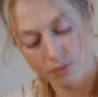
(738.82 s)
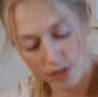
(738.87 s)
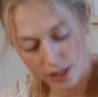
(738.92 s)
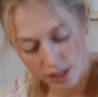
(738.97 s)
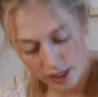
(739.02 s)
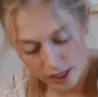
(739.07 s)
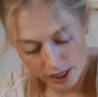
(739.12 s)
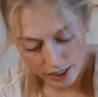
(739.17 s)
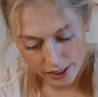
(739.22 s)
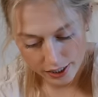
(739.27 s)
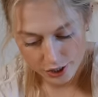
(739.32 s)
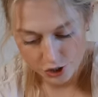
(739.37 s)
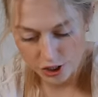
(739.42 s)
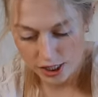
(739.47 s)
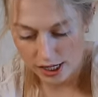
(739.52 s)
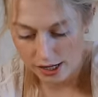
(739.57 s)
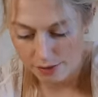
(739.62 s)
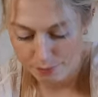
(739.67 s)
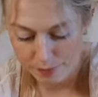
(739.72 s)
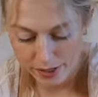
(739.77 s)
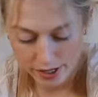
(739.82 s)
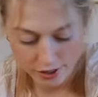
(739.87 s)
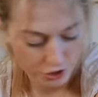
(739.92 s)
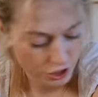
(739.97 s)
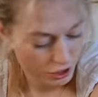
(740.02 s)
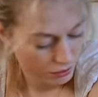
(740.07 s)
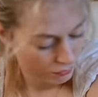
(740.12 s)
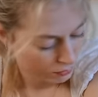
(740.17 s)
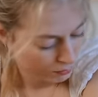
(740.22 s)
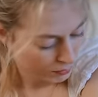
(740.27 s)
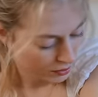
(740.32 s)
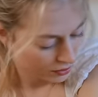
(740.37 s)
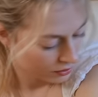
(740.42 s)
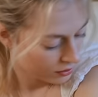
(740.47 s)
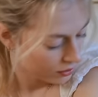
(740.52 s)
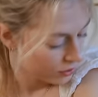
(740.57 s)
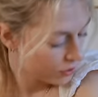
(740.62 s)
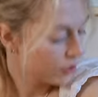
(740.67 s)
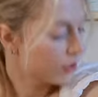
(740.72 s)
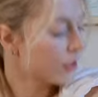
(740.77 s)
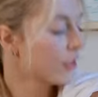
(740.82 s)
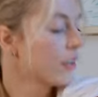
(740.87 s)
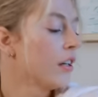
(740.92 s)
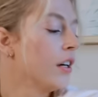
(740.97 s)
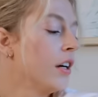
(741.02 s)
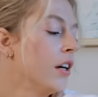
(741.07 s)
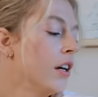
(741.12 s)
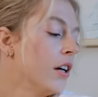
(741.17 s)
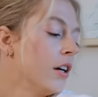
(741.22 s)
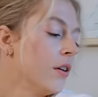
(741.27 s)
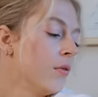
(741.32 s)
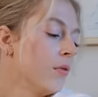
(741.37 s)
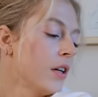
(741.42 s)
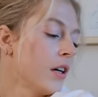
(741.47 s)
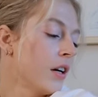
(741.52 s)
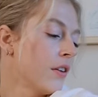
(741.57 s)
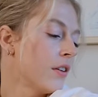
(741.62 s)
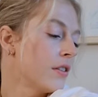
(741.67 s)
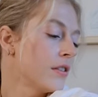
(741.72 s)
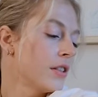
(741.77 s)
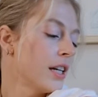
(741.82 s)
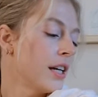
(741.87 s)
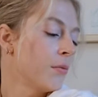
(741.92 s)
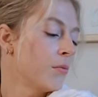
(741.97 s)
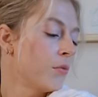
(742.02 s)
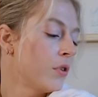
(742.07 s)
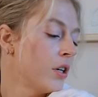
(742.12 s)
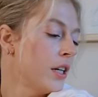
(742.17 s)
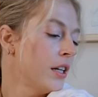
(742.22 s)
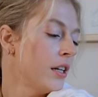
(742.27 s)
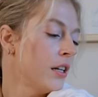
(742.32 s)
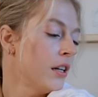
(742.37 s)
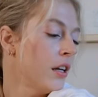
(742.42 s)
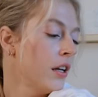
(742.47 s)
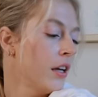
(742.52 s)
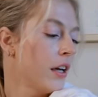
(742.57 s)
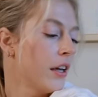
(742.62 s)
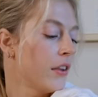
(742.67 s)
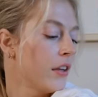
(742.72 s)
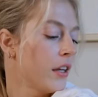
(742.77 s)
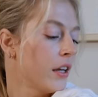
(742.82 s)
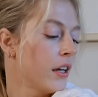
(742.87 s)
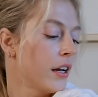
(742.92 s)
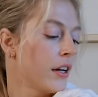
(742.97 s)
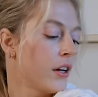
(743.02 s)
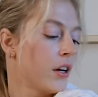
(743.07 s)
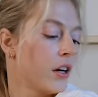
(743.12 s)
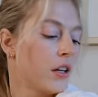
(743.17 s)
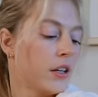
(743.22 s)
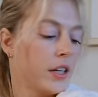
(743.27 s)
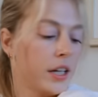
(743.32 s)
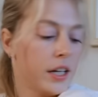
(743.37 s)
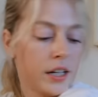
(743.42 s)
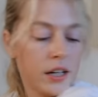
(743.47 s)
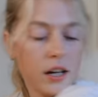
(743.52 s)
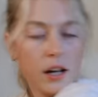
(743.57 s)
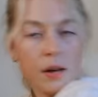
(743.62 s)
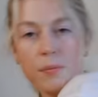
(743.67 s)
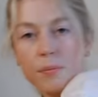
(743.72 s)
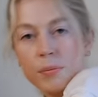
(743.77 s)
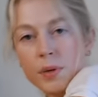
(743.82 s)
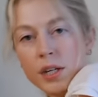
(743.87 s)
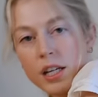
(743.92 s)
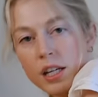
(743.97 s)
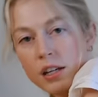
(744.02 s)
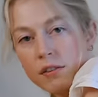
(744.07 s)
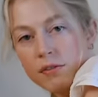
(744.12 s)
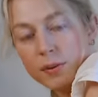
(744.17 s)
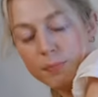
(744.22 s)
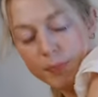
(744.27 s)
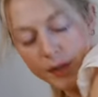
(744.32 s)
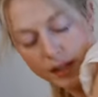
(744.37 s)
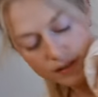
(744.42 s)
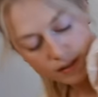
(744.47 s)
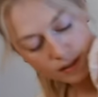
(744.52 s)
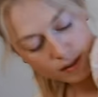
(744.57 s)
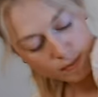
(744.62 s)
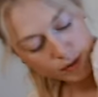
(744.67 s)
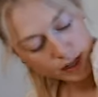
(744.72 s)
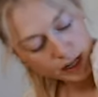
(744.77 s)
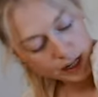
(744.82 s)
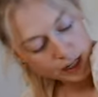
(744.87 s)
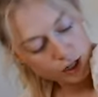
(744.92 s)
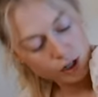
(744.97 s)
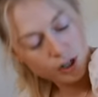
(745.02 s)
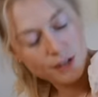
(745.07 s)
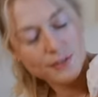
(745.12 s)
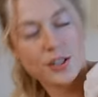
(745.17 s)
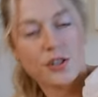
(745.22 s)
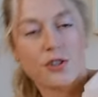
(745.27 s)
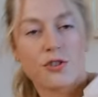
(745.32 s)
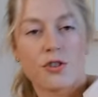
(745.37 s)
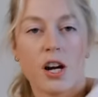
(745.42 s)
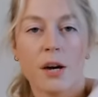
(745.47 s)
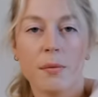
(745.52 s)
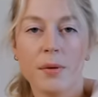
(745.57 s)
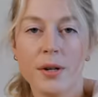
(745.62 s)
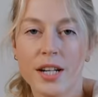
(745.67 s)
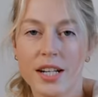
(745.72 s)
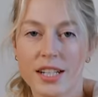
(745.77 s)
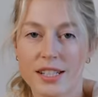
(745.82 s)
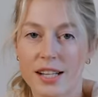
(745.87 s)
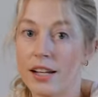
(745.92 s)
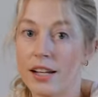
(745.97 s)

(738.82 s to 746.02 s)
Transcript: one I actually have matching with my sister. We got the same one, and then I got like a bee for Benson back here. I have a strawberry because